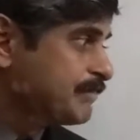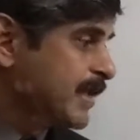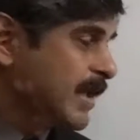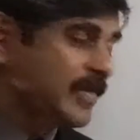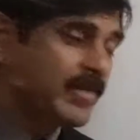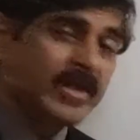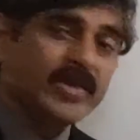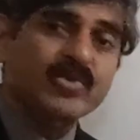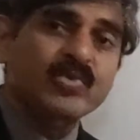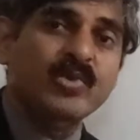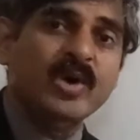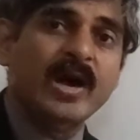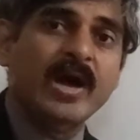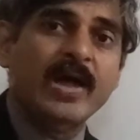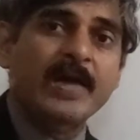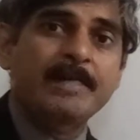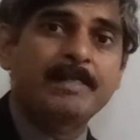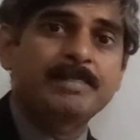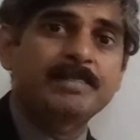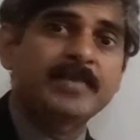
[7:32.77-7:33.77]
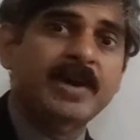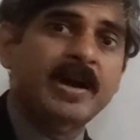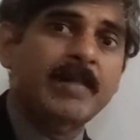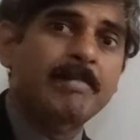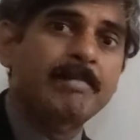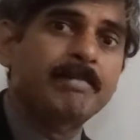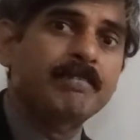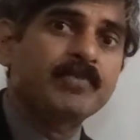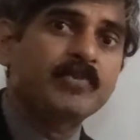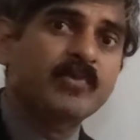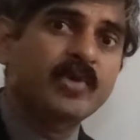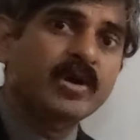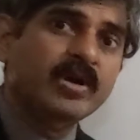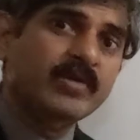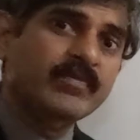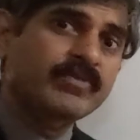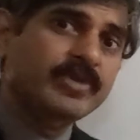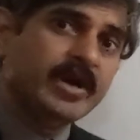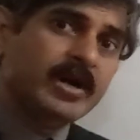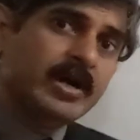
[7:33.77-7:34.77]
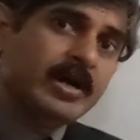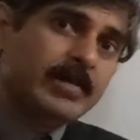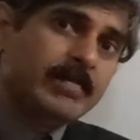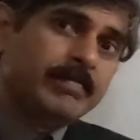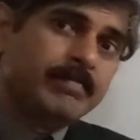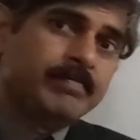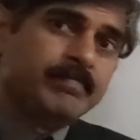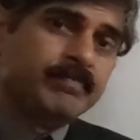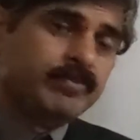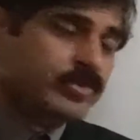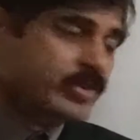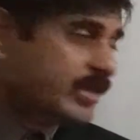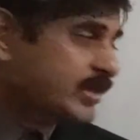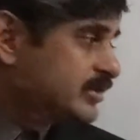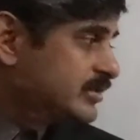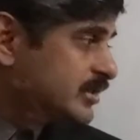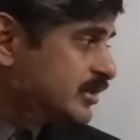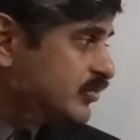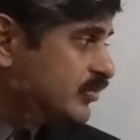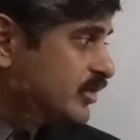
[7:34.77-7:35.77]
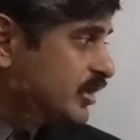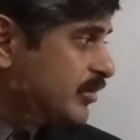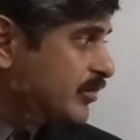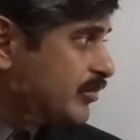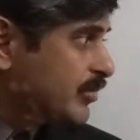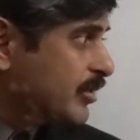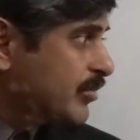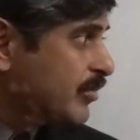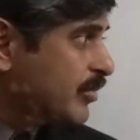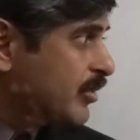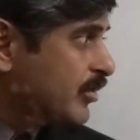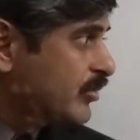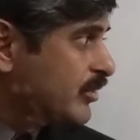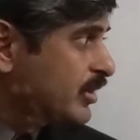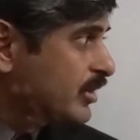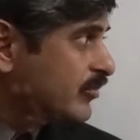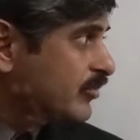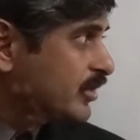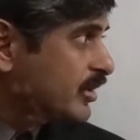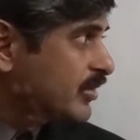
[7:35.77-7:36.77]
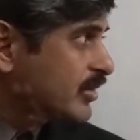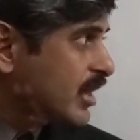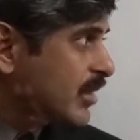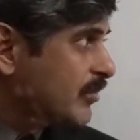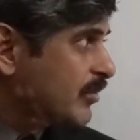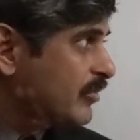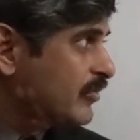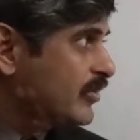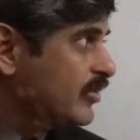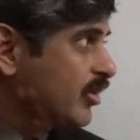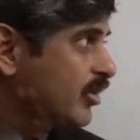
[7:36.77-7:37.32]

And that's why one of the things that we are proposing, for example, we